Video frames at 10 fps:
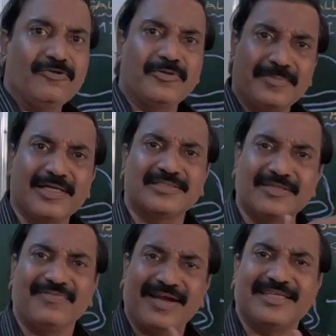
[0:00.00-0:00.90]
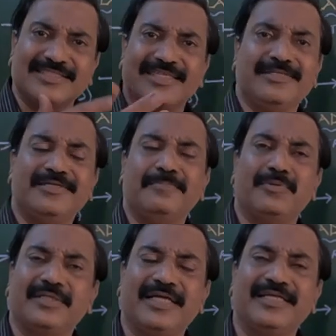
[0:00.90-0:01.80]
because the fat is
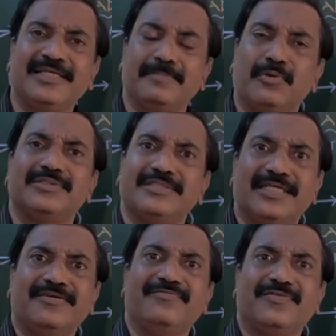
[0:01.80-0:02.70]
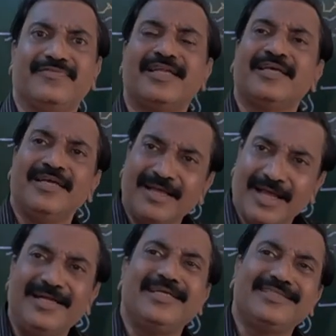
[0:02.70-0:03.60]
getting deposited everywhere,
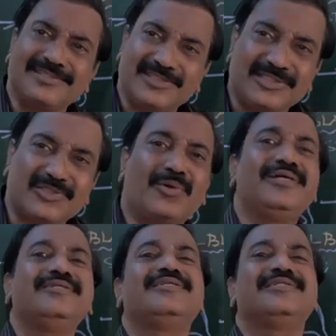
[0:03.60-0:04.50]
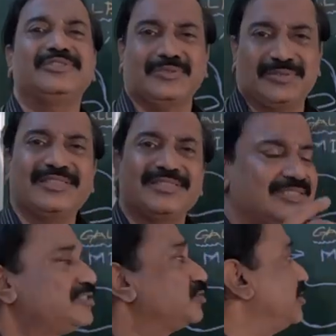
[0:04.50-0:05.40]
and it is destroying the tissues.
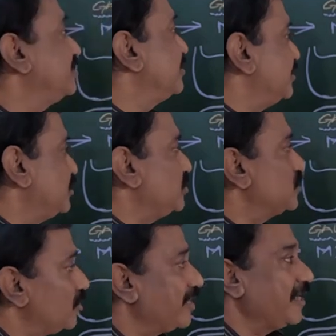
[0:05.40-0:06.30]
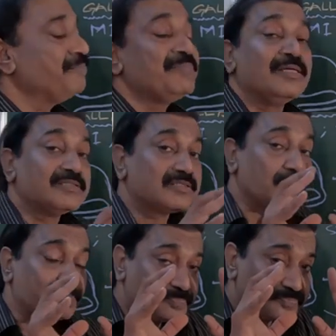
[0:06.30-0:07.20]
Okay,
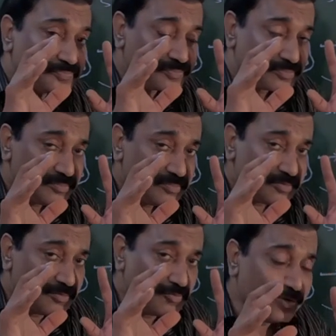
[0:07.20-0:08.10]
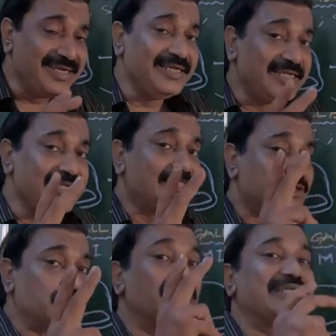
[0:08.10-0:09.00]
so we eat
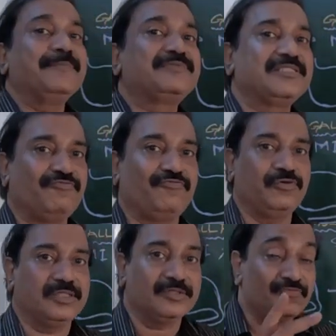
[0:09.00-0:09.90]
two types of food.